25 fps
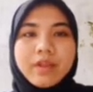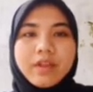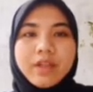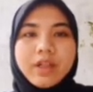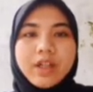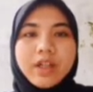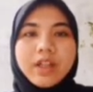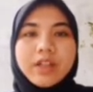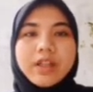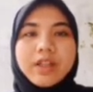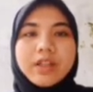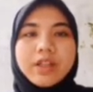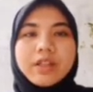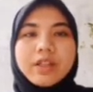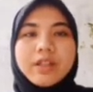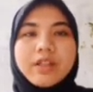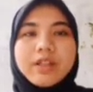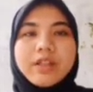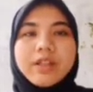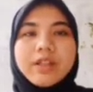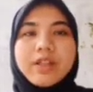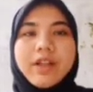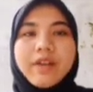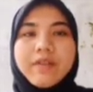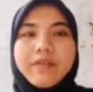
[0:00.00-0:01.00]
And this is
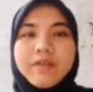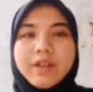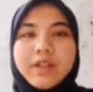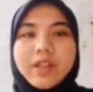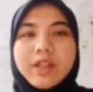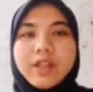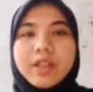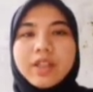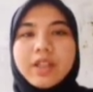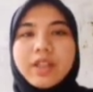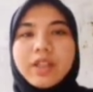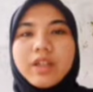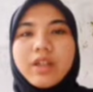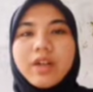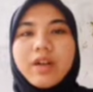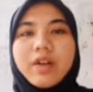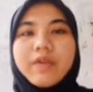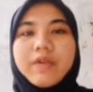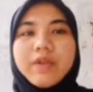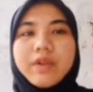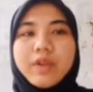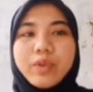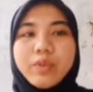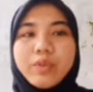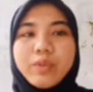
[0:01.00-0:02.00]
the definition of
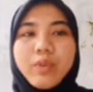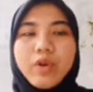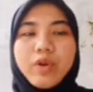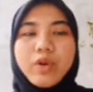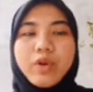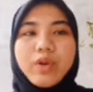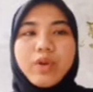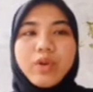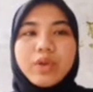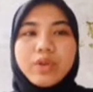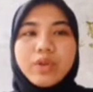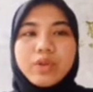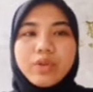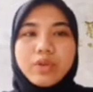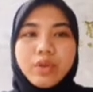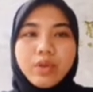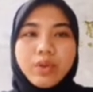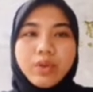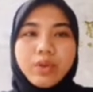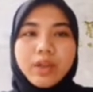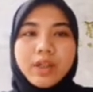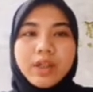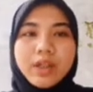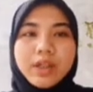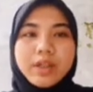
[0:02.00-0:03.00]
humor or
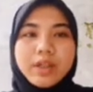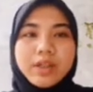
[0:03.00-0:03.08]
joke.